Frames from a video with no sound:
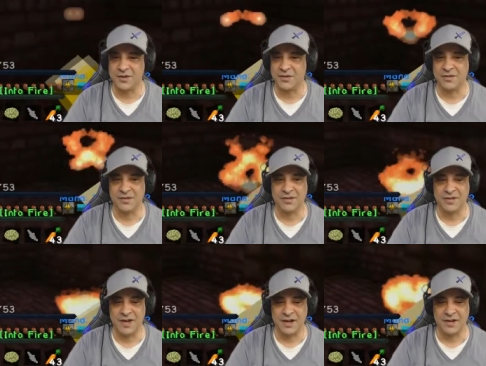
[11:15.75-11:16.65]
you.
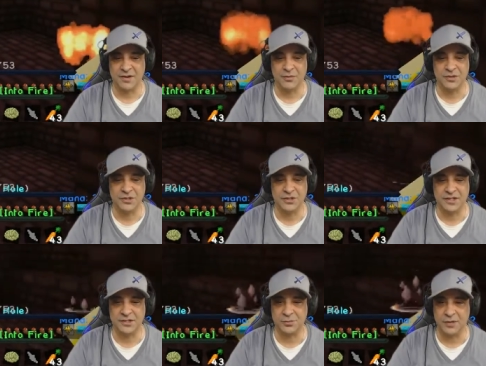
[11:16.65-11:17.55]
Thank you. We should
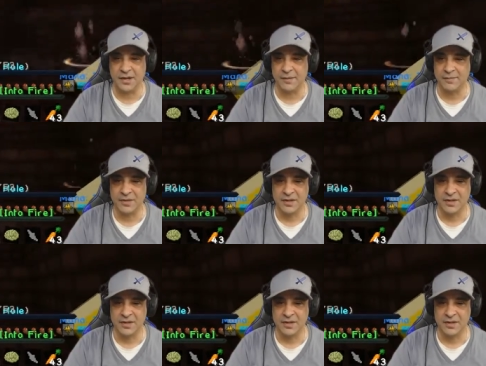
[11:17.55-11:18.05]
dig this one up.